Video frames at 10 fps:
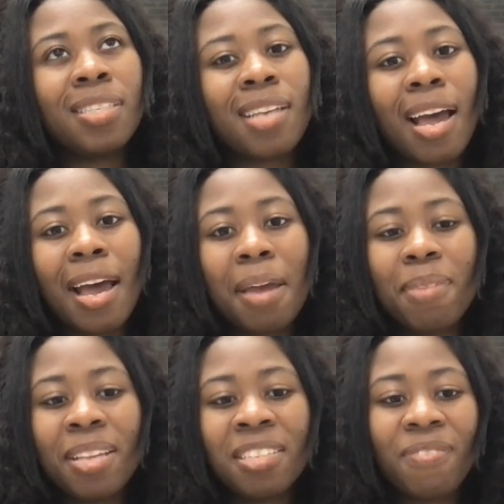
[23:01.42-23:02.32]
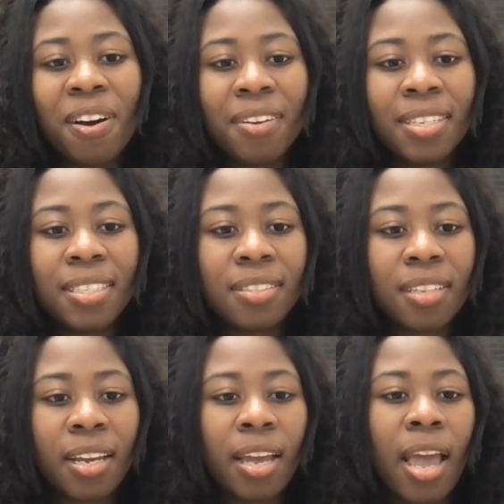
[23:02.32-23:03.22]
time as far as
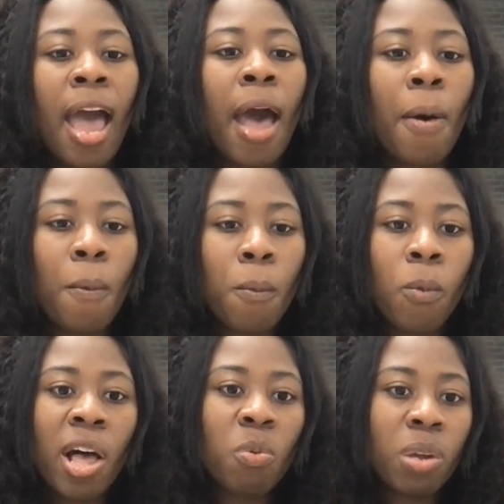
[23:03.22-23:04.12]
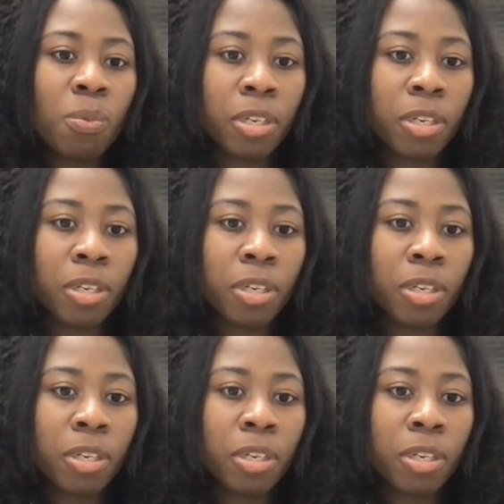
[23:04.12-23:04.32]
like how well we were